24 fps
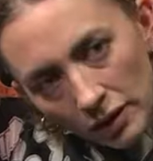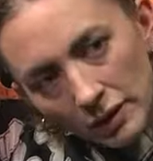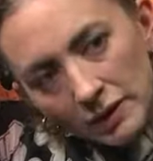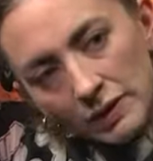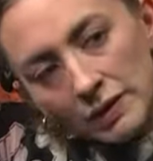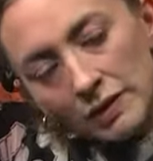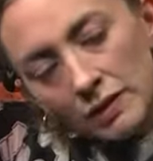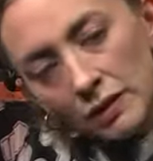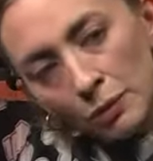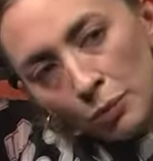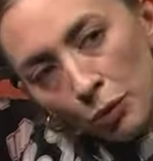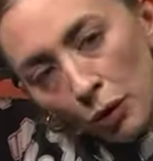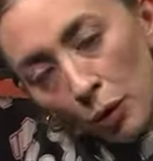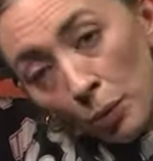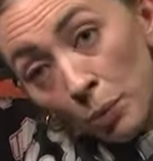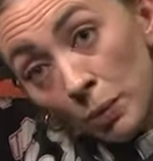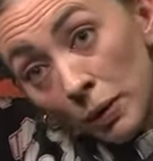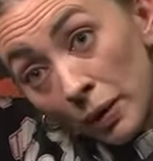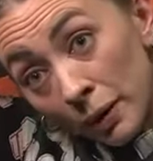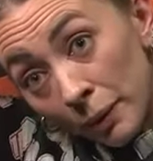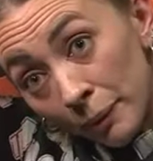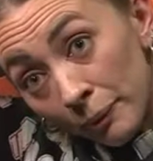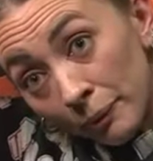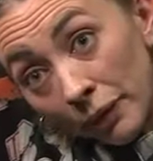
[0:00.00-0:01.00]
This is the
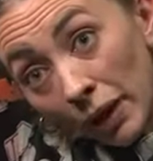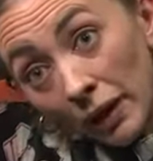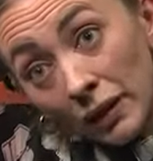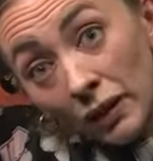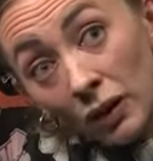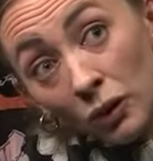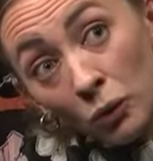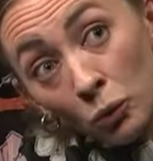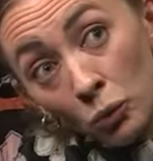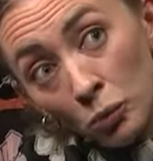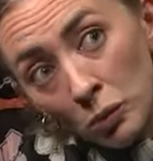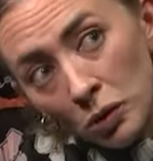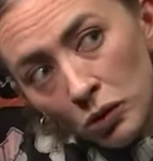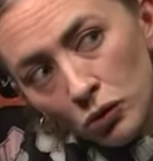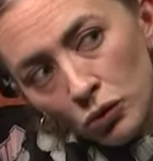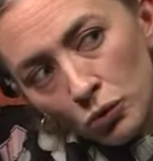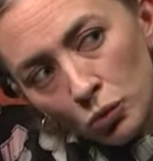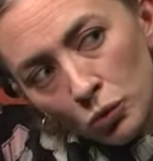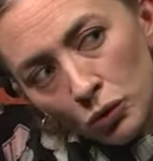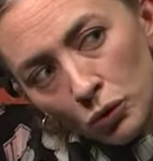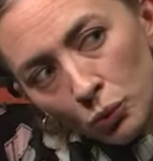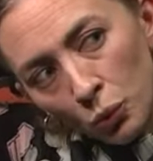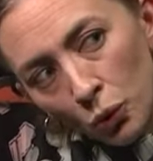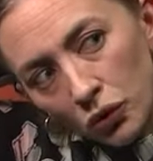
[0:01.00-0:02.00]
problem, and I almost
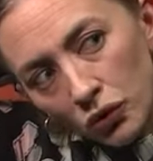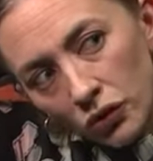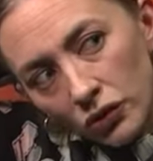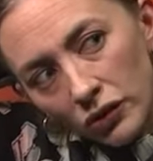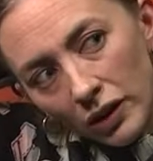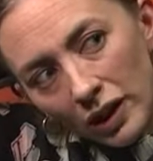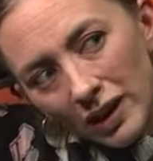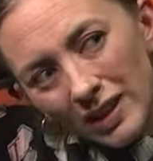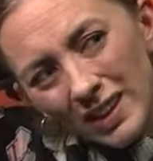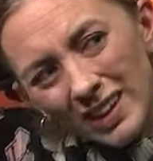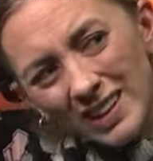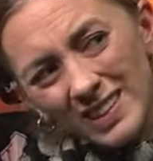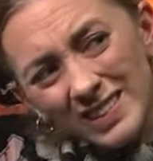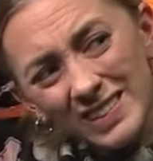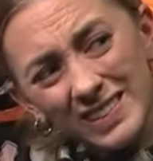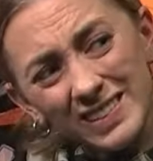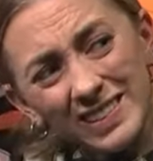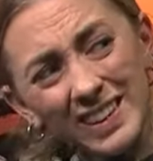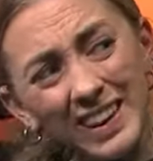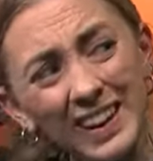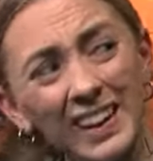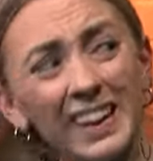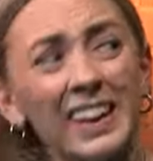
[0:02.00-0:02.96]
would want to say this, is